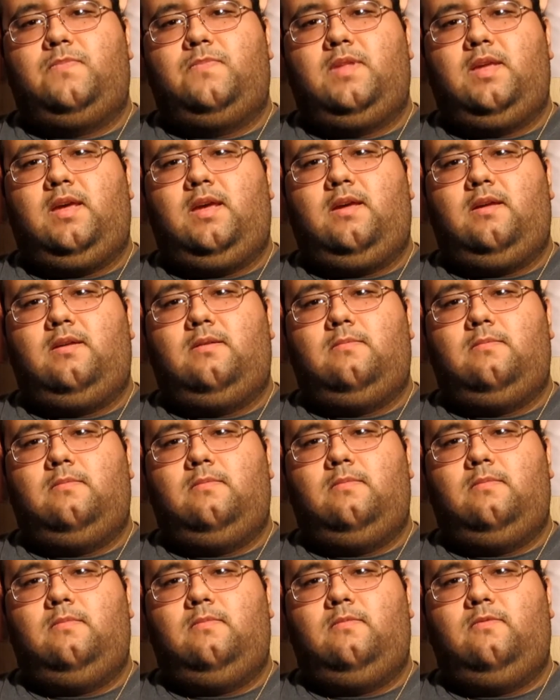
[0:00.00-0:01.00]
And
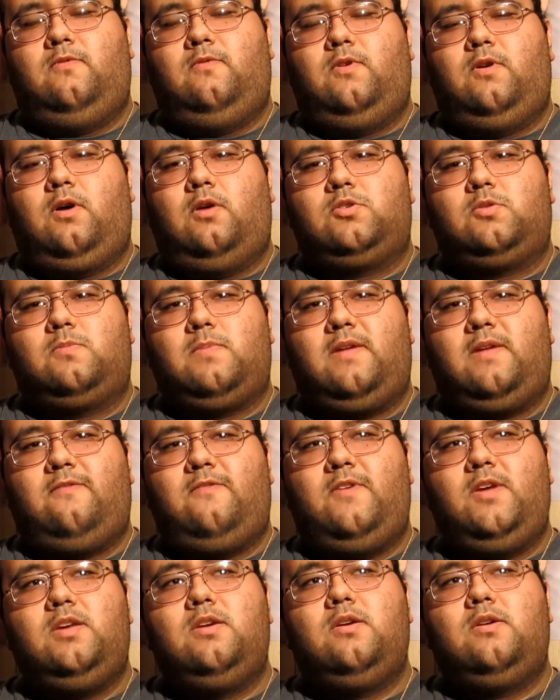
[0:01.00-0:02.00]
for Ultraman
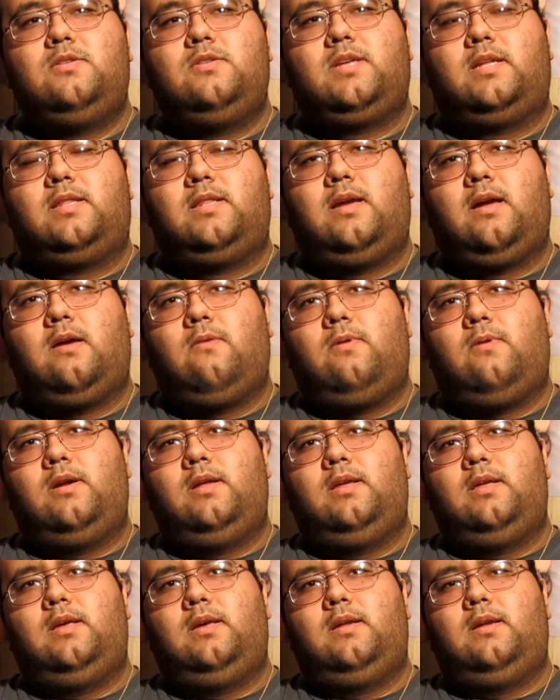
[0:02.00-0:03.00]
figures, I think I want to
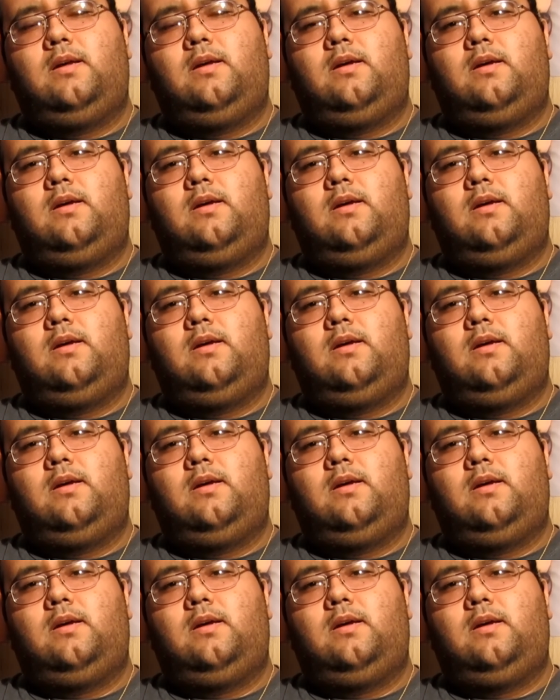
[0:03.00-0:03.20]
get